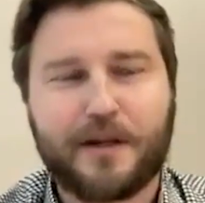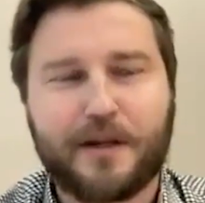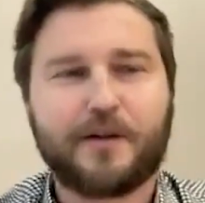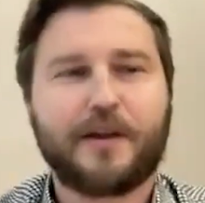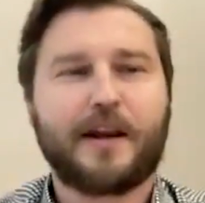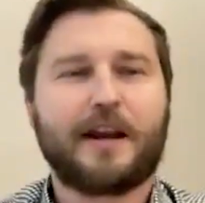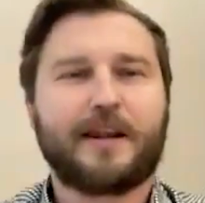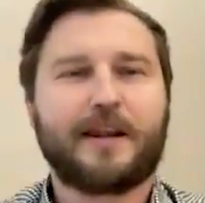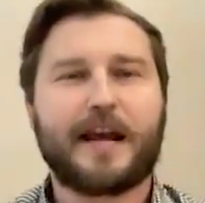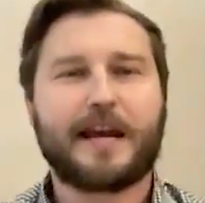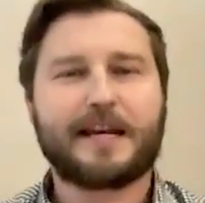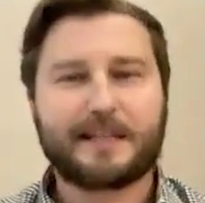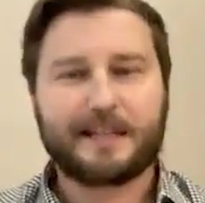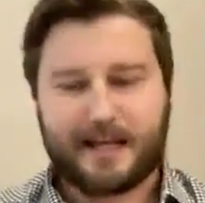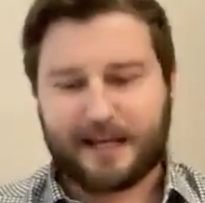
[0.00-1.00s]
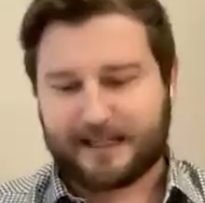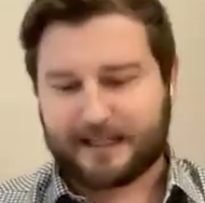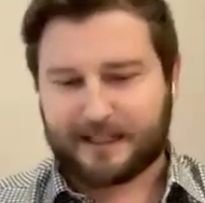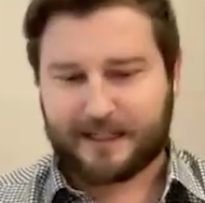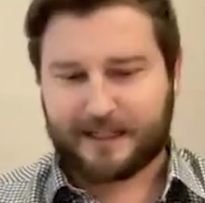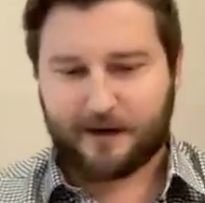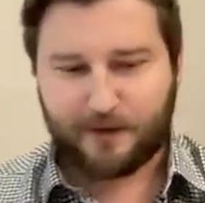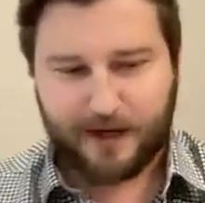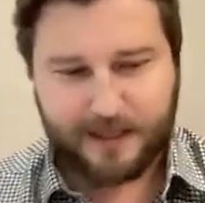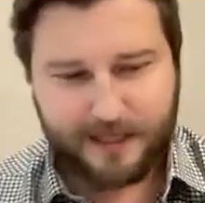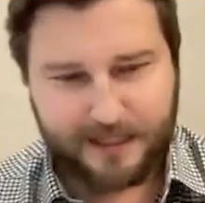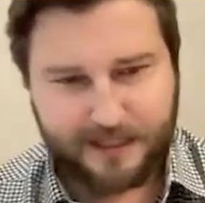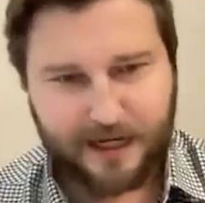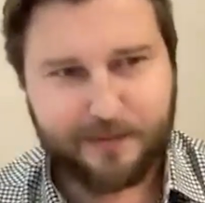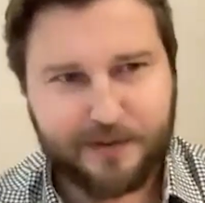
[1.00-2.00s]
You know, the, the nice thing is, is that in
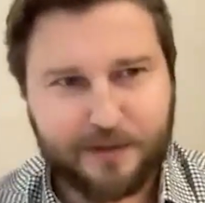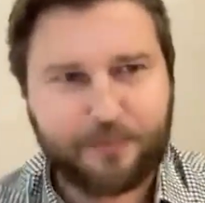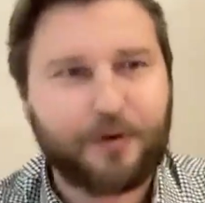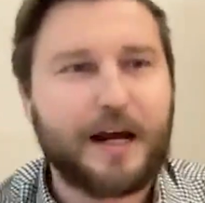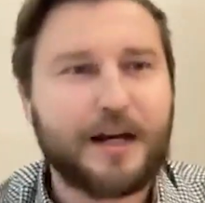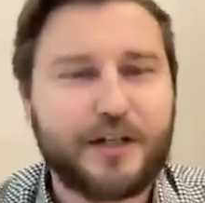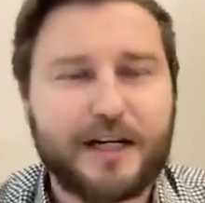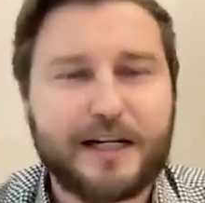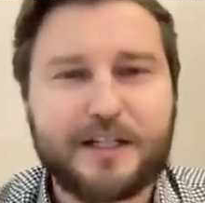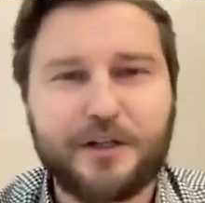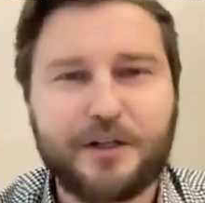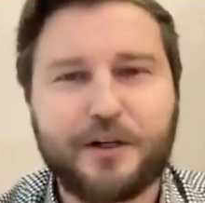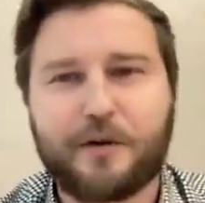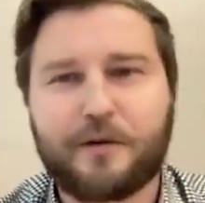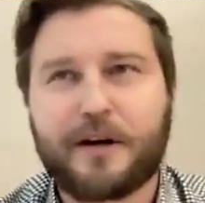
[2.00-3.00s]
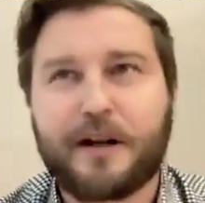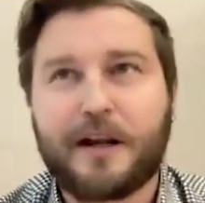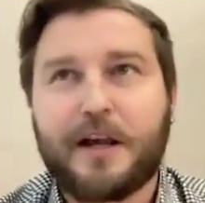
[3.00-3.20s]
these types of projects, you don't,